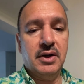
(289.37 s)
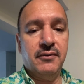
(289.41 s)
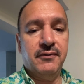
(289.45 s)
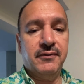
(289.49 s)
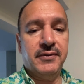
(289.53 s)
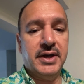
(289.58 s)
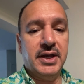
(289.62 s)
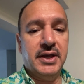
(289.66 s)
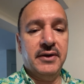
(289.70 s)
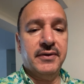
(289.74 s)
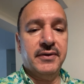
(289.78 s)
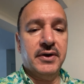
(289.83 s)

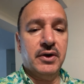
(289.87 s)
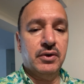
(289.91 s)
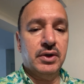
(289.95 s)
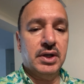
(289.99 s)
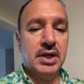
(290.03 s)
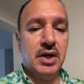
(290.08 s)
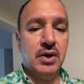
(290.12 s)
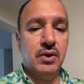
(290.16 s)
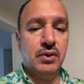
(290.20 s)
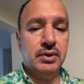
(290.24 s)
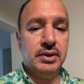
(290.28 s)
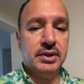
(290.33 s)
I found
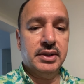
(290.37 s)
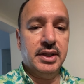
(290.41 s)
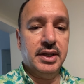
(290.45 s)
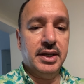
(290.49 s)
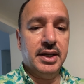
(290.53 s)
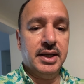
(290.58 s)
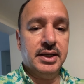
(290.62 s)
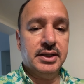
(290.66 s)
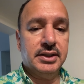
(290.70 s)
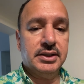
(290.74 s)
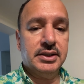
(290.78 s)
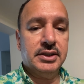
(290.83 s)
out
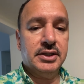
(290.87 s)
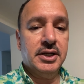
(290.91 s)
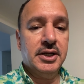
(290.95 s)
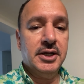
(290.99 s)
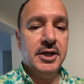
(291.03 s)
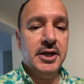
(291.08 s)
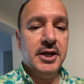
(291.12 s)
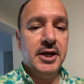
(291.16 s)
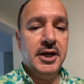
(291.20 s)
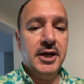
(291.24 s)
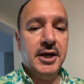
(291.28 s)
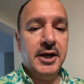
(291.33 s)
that,
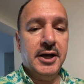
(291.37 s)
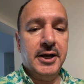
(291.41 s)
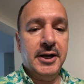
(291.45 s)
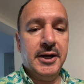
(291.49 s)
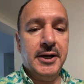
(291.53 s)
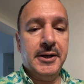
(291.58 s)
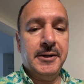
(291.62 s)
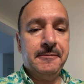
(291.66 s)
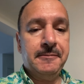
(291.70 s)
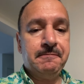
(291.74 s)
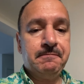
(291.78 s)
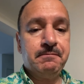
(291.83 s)

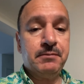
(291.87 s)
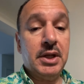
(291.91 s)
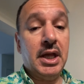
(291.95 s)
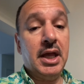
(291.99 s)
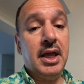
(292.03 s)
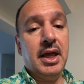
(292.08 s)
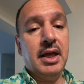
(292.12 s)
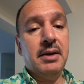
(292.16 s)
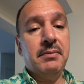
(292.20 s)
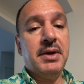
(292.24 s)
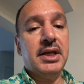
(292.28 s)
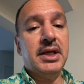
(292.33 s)

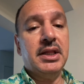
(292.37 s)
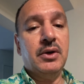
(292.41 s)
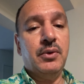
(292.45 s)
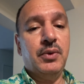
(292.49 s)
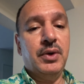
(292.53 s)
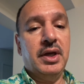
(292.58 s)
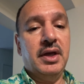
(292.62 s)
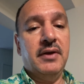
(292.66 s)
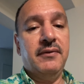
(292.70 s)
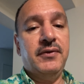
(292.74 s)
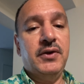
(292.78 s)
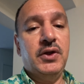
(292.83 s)
and by the
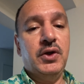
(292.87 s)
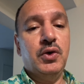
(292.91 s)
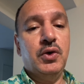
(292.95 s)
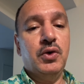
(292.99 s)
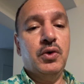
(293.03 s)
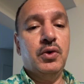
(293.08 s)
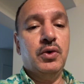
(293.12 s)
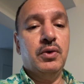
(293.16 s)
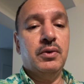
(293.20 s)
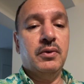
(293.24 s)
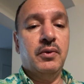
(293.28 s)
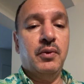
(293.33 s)
way, if
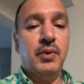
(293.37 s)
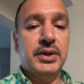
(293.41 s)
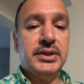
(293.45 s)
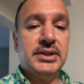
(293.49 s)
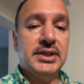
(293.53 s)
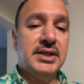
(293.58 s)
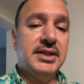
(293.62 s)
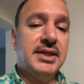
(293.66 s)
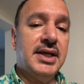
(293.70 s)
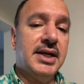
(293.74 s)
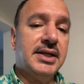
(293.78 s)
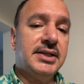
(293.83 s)
you
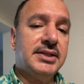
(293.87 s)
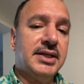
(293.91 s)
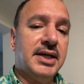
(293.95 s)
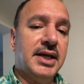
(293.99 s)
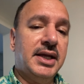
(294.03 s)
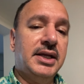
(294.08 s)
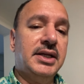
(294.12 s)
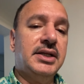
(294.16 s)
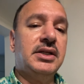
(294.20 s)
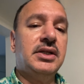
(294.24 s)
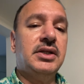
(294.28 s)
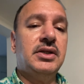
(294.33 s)
visit that
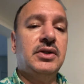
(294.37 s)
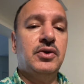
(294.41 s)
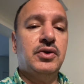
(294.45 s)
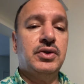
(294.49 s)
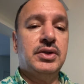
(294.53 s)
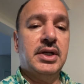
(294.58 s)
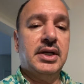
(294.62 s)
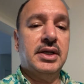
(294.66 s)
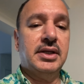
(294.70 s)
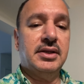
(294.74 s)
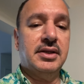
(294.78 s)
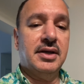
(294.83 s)
site
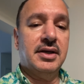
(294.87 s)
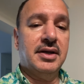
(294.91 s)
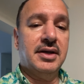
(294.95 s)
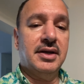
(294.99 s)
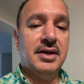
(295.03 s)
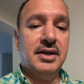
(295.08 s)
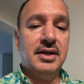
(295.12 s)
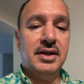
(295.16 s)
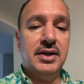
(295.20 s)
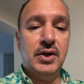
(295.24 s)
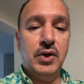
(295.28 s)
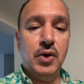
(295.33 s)
using
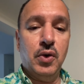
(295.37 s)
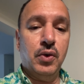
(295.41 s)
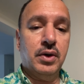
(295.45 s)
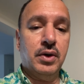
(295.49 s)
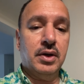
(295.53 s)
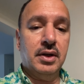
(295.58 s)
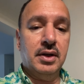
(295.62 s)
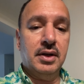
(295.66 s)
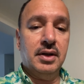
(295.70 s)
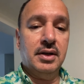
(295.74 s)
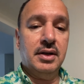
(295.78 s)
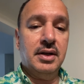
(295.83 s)
the
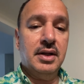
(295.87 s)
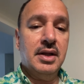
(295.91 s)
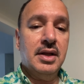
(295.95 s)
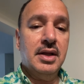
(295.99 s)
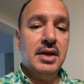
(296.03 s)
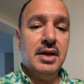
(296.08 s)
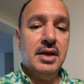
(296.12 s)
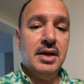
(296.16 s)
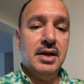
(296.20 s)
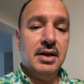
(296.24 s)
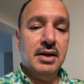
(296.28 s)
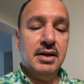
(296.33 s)
local
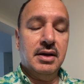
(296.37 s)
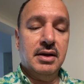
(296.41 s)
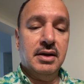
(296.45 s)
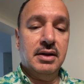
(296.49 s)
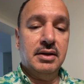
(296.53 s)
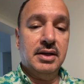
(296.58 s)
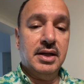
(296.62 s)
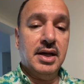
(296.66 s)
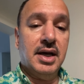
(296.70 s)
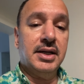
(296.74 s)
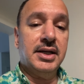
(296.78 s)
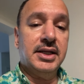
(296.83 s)

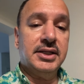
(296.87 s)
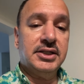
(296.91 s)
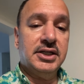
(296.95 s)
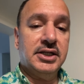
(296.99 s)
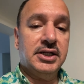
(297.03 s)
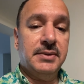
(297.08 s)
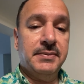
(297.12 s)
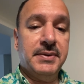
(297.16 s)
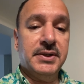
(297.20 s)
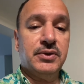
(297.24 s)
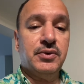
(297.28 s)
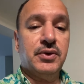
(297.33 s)

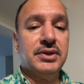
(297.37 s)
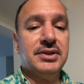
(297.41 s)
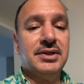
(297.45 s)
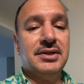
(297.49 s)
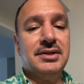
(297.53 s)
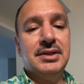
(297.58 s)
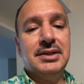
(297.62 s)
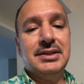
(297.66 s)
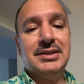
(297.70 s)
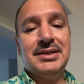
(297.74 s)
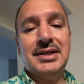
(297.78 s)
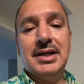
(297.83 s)
non-HTTPS version,
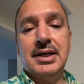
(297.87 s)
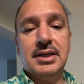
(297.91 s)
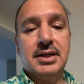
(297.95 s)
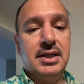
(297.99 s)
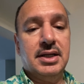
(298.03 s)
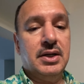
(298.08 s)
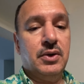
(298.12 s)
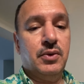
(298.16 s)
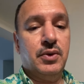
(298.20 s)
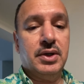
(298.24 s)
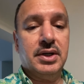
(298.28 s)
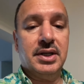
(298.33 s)
it's not going
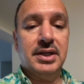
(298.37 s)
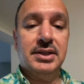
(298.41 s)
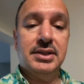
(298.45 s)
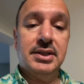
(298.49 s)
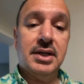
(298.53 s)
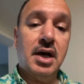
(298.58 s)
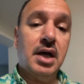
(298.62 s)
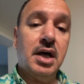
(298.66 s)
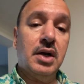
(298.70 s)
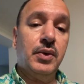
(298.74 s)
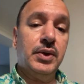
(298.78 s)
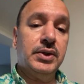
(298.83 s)
to work. It's
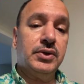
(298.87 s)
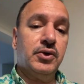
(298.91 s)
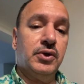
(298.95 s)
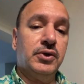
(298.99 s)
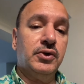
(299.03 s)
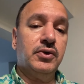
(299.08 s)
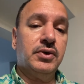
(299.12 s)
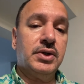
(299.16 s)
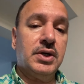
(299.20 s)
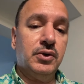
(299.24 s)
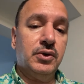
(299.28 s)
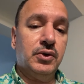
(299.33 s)
always going
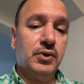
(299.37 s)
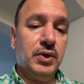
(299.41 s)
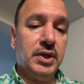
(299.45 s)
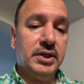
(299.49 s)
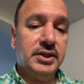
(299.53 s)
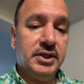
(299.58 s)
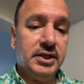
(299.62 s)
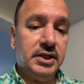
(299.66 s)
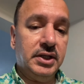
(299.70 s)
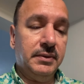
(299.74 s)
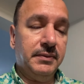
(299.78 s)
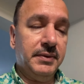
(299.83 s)
to route to
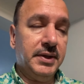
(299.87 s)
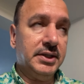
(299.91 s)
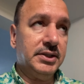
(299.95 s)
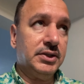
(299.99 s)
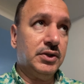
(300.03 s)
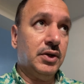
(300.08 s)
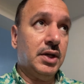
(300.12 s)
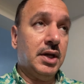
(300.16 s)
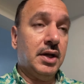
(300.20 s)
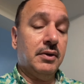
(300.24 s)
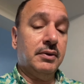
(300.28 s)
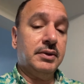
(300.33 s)
HTTPS.
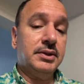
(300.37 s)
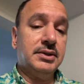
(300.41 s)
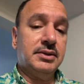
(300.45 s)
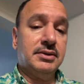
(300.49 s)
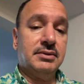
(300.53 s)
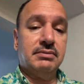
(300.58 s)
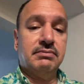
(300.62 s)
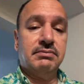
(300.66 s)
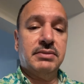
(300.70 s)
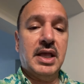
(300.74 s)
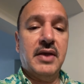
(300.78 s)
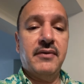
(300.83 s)
So I was
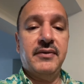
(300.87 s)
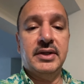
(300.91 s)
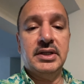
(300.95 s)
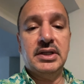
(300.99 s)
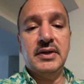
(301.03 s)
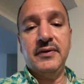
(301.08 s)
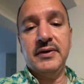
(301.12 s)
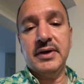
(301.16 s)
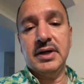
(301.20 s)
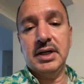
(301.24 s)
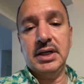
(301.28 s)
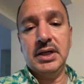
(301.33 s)
having
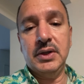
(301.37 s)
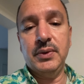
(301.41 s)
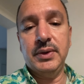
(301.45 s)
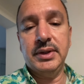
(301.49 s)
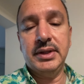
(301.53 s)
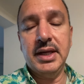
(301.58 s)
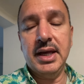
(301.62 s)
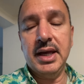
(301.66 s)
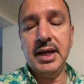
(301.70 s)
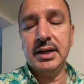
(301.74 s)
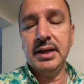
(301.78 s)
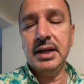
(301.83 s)
difficulty with
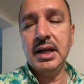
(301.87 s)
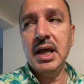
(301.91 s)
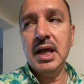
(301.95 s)
that.